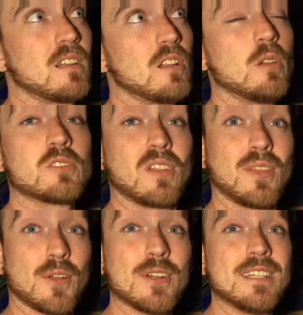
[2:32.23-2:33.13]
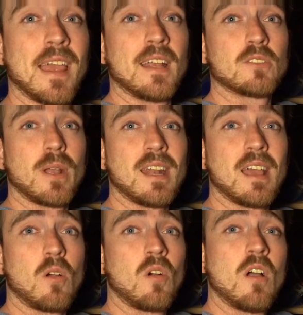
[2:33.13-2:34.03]
close to 30 tanks right
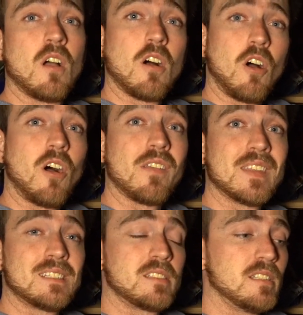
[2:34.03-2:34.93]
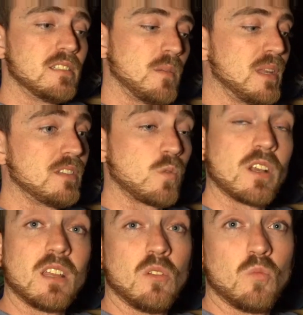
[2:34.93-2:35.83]
now on this system, and it's
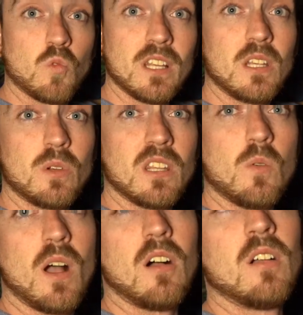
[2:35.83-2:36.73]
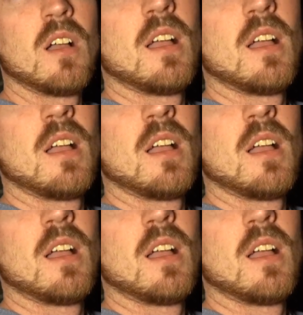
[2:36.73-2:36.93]
working really, really well.